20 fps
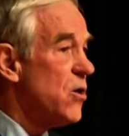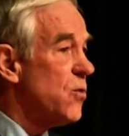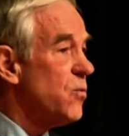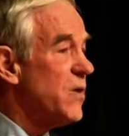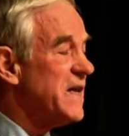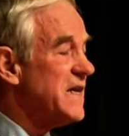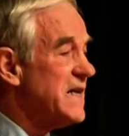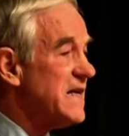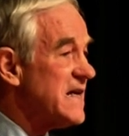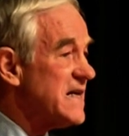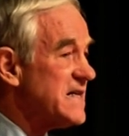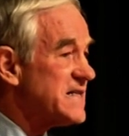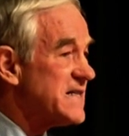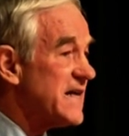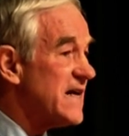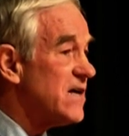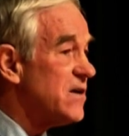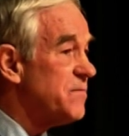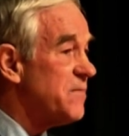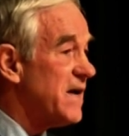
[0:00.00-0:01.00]
We need
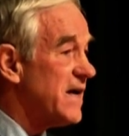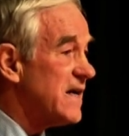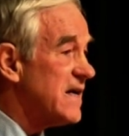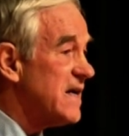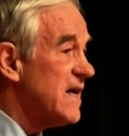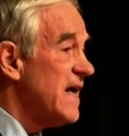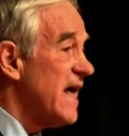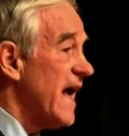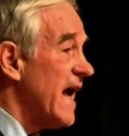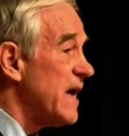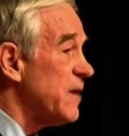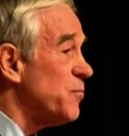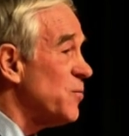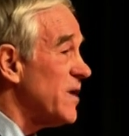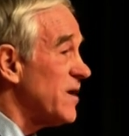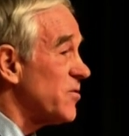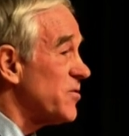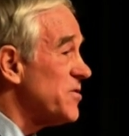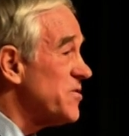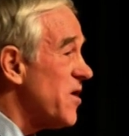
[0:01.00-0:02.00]
sound money, and
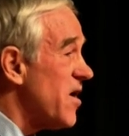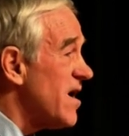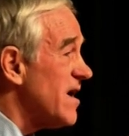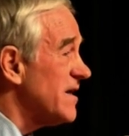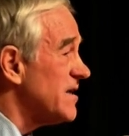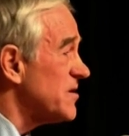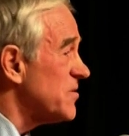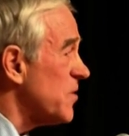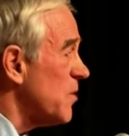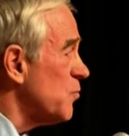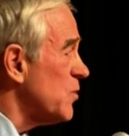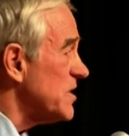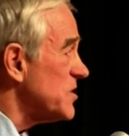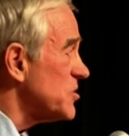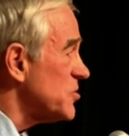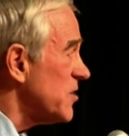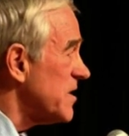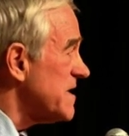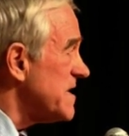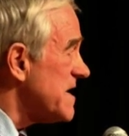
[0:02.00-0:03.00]
we
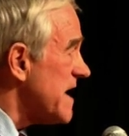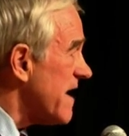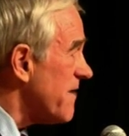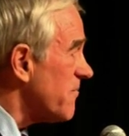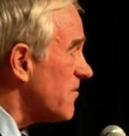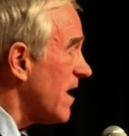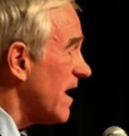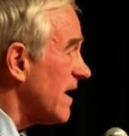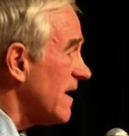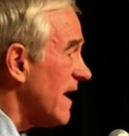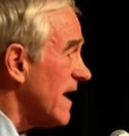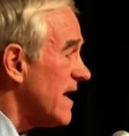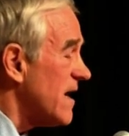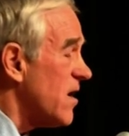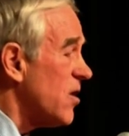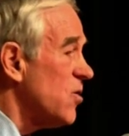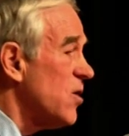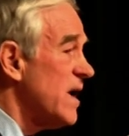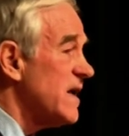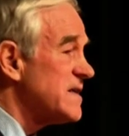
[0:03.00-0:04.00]
should never
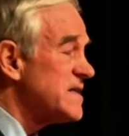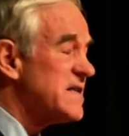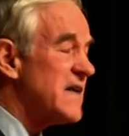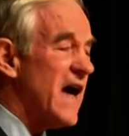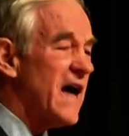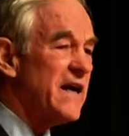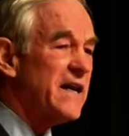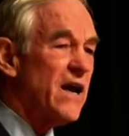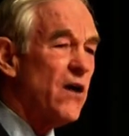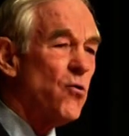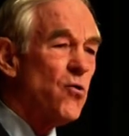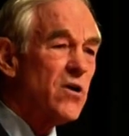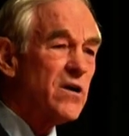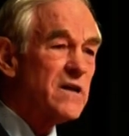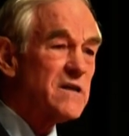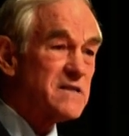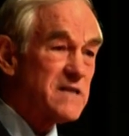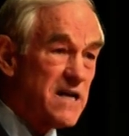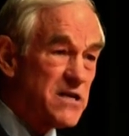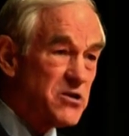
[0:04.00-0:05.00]
allow an
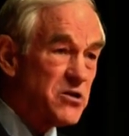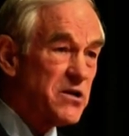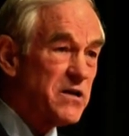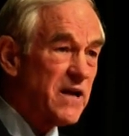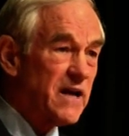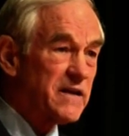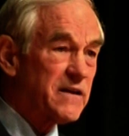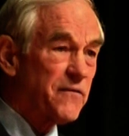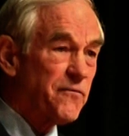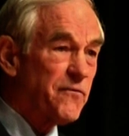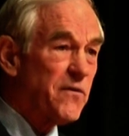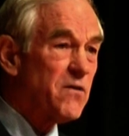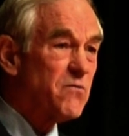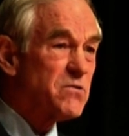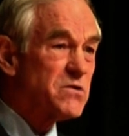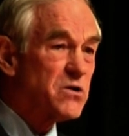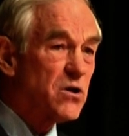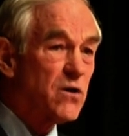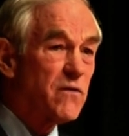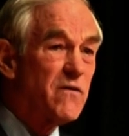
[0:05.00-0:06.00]
organization like the Federal
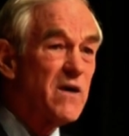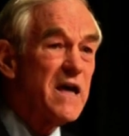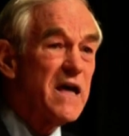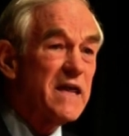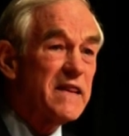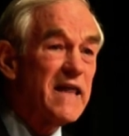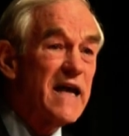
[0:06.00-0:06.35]
Reserve.